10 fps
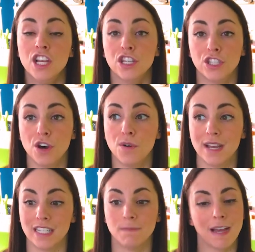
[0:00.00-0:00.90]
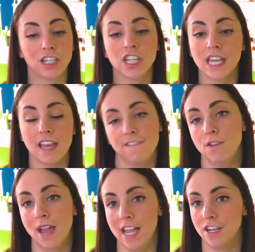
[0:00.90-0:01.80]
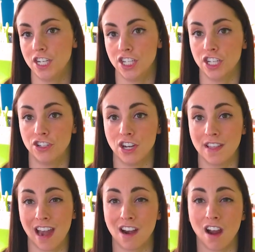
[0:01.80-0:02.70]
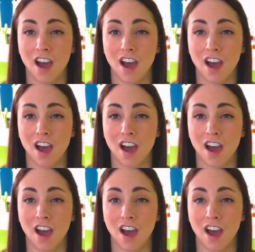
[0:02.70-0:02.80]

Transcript: So especially if you cater to children that are